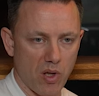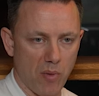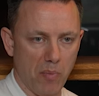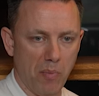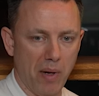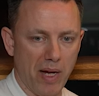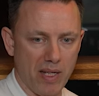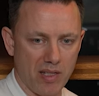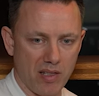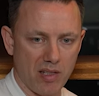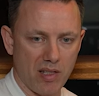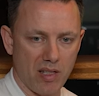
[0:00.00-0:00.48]
of the
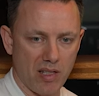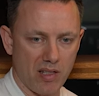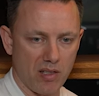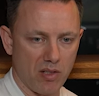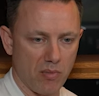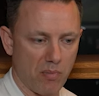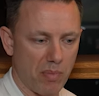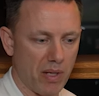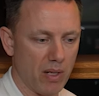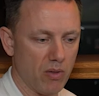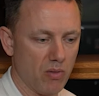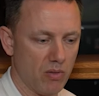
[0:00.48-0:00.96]
best things
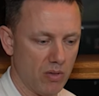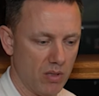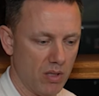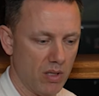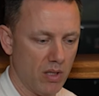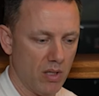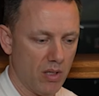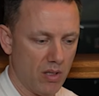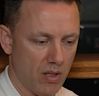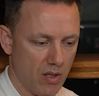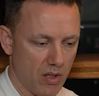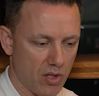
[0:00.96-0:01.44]
about
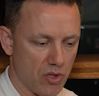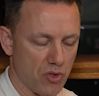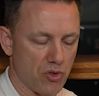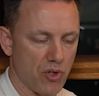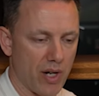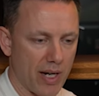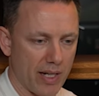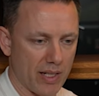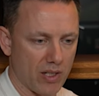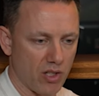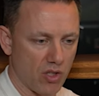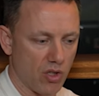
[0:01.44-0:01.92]
the
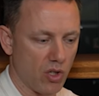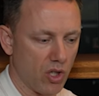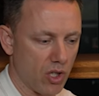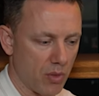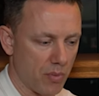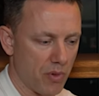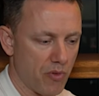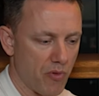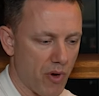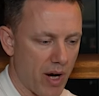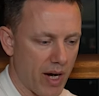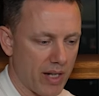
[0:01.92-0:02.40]
track. It's got to
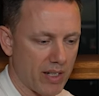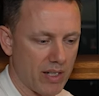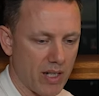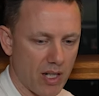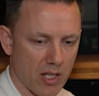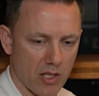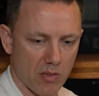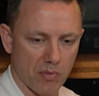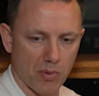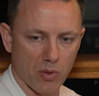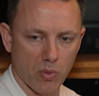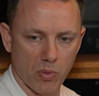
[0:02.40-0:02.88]
be
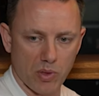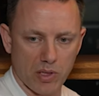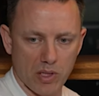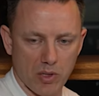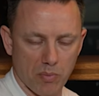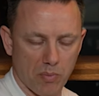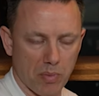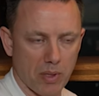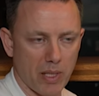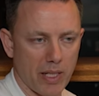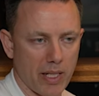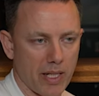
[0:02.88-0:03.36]
recognisable with the
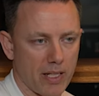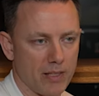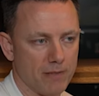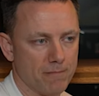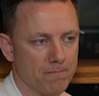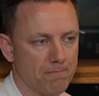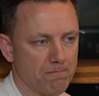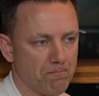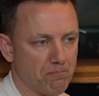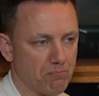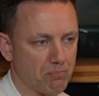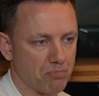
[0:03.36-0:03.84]
player.
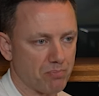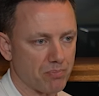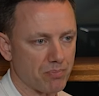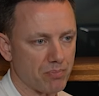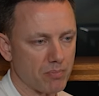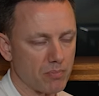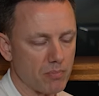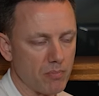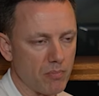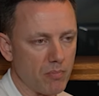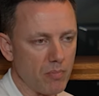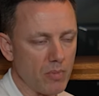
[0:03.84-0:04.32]

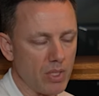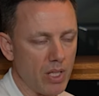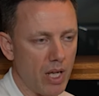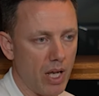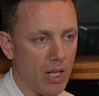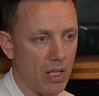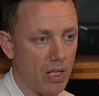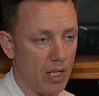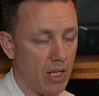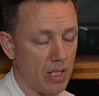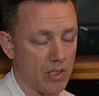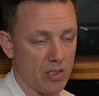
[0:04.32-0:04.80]

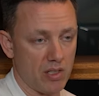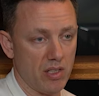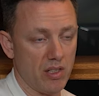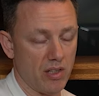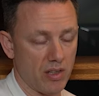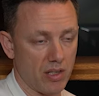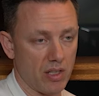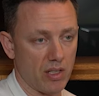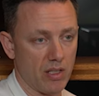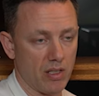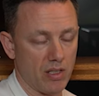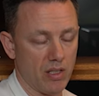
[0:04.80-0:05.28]
I actually
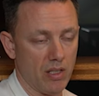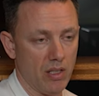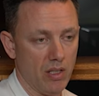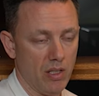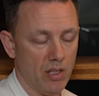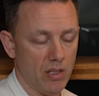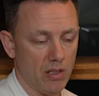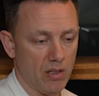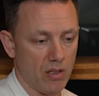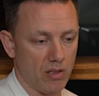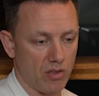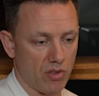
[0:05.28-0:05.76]
think
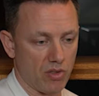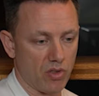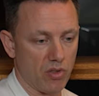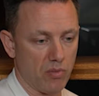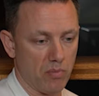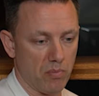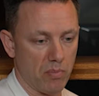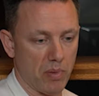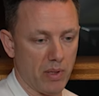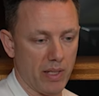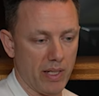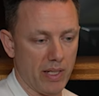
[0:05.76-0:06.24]
that
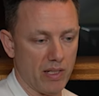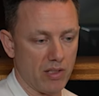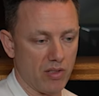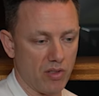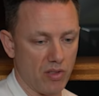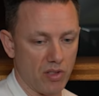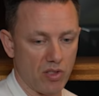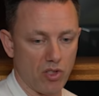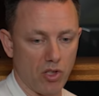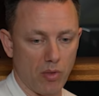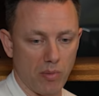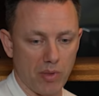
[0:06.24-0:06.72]
some players at
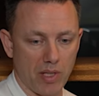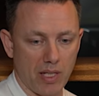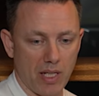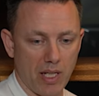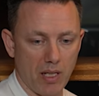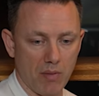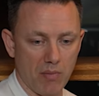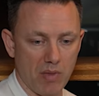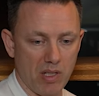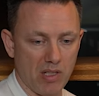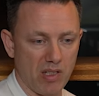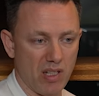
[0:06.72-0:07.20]
the top of the
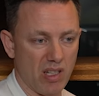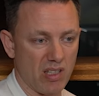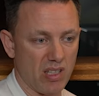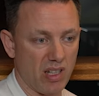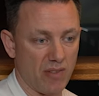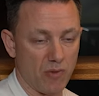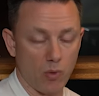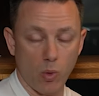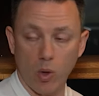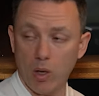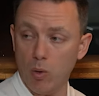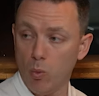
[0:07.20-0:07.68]
game these days
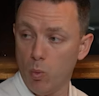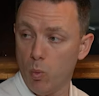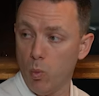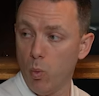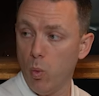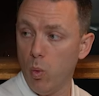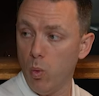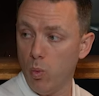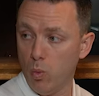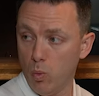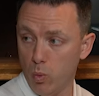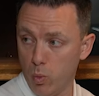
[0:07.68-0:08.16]
have quite
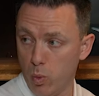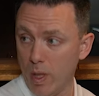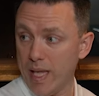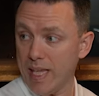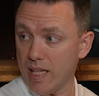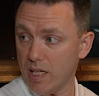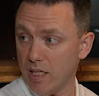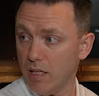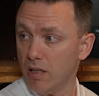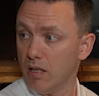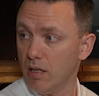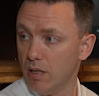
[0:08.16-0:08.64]

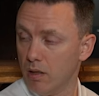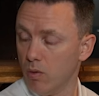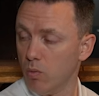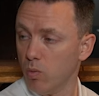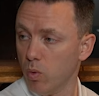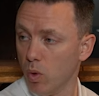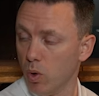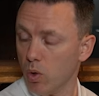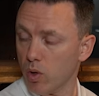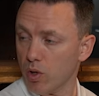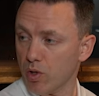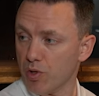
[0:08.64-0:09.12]
weak
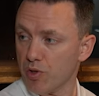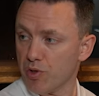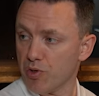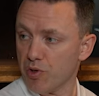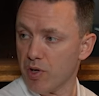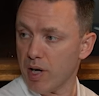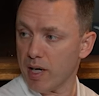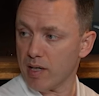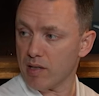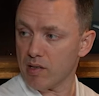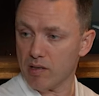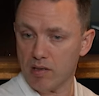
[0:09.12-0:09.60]
walk-on
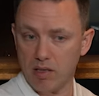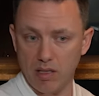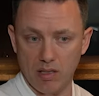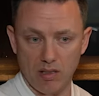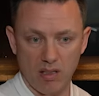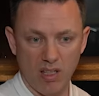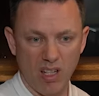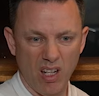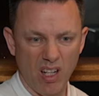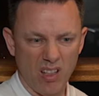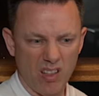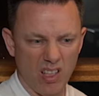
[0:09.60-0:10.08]
tracks. They
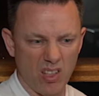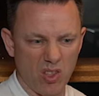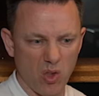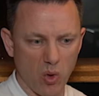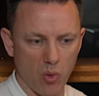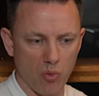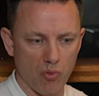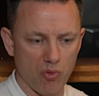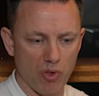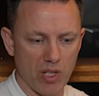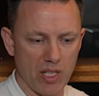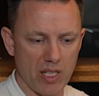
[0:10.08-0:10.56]

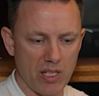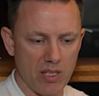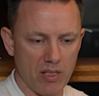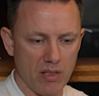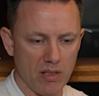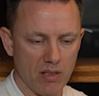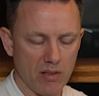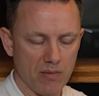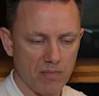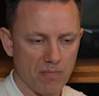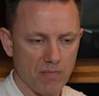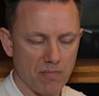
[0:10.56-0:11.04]
don't
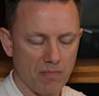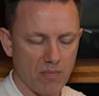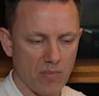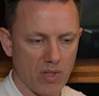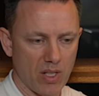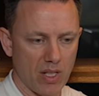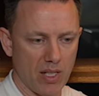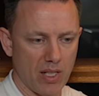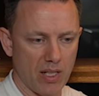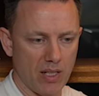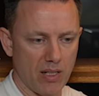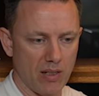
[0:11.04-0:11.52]
really...
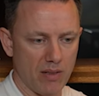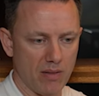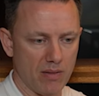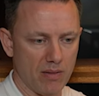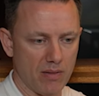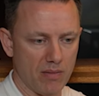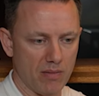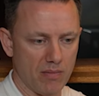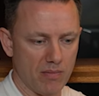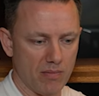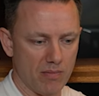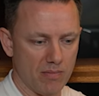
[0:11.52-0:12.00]
they're
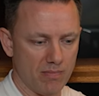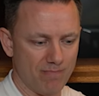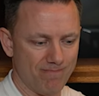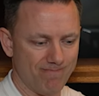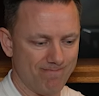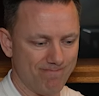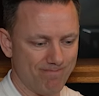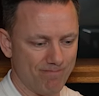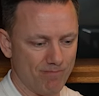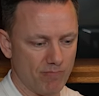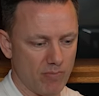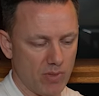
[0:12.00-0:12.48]

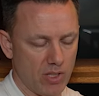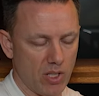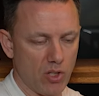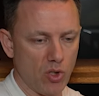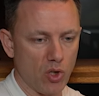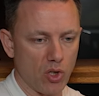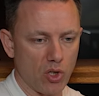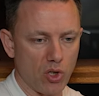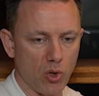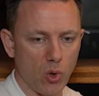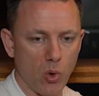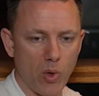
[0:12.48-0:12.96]

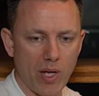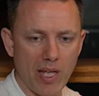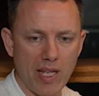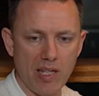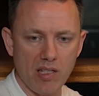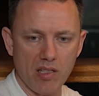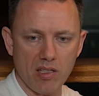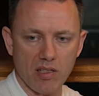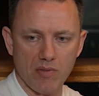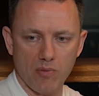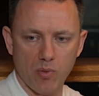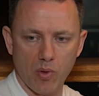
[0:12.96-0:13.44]
not
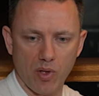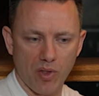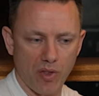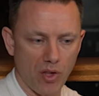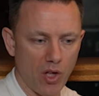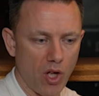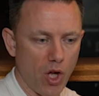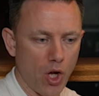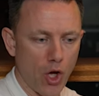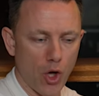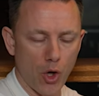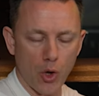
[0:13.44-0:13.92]
cohesive with
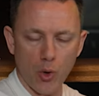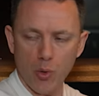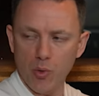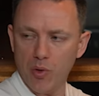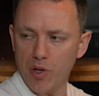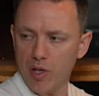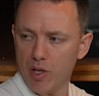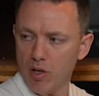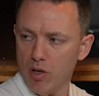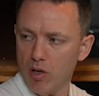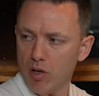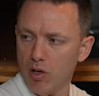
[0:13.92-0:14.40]
who
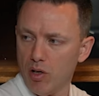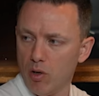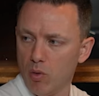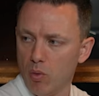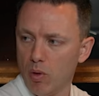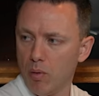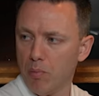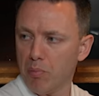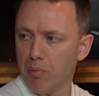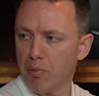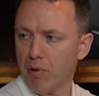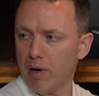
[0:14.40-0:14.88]
they are,
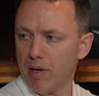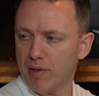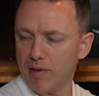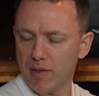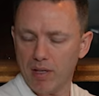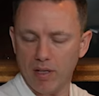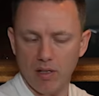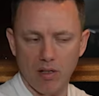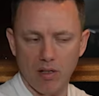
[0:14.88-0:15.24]
what brand they